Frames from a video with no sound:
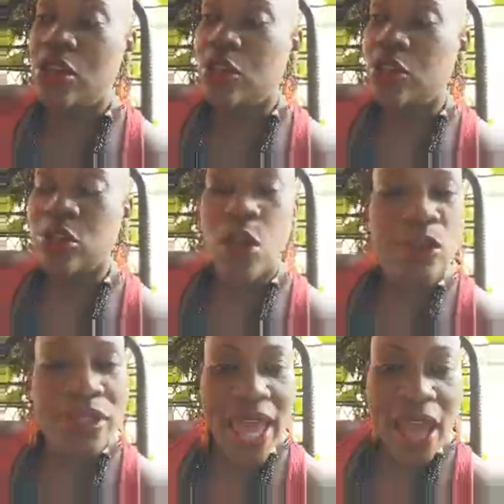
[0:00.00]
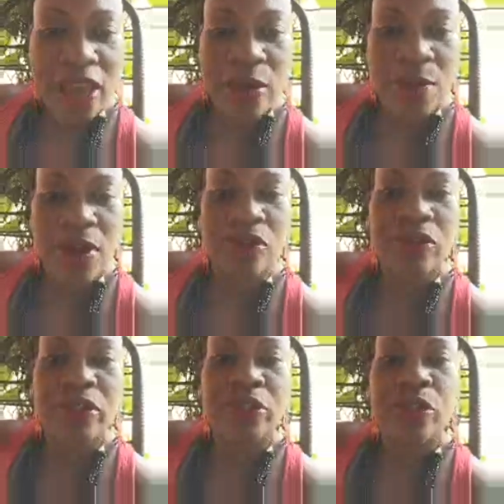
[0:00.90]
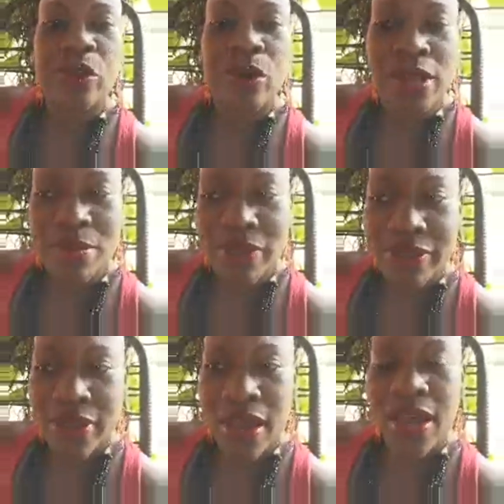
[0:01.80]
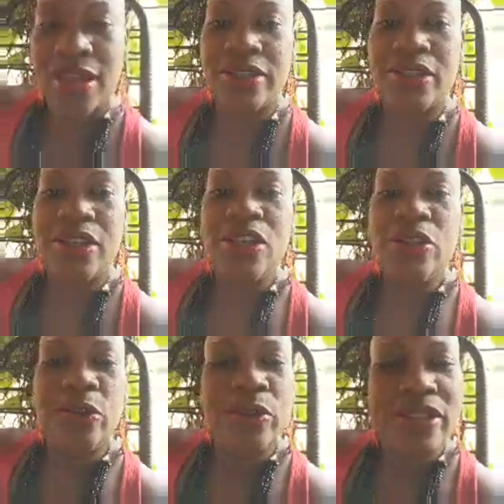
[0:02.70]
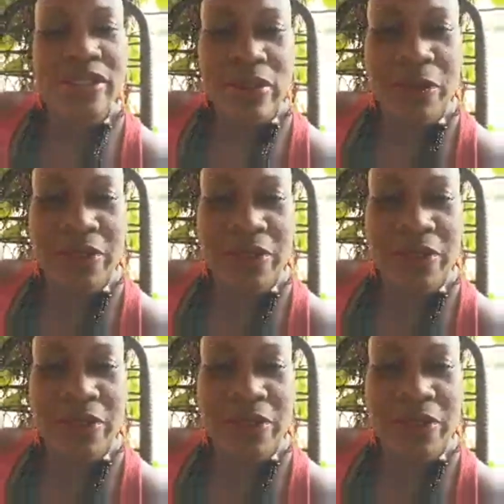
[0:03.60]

to go to the acupuncturist, to go get massage, to do these different